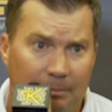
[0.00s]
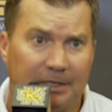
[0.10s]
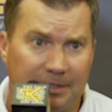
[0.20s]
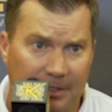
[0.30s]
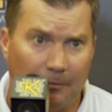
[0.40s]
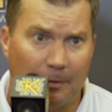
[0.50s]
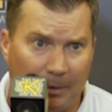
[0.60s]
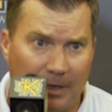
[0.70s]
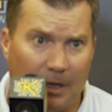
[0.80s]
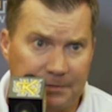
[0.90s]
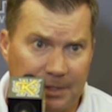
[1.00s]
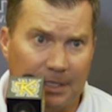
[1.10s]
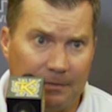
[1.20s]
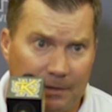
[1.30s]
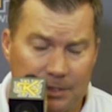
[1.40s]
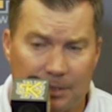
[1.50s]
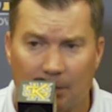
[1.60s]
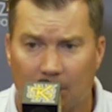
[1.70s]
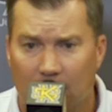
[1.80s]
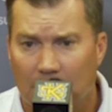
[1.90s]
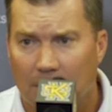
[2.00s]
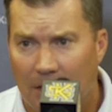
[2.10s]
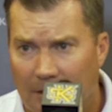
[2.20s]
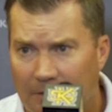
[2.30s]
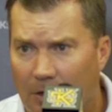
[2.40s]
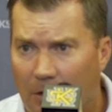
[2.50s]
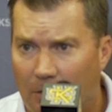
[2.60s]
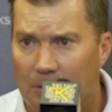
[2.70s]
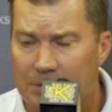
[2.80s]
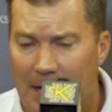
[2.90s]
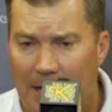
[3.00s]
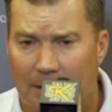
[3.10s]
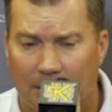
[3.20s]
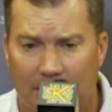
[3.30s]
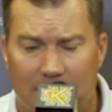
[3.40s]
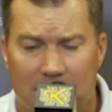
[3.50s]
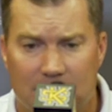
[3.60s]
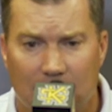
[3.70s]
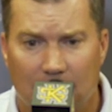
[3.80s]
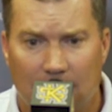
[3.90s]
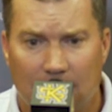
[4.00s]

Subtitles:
picked to go to the playoffs again this year, had all those accolades,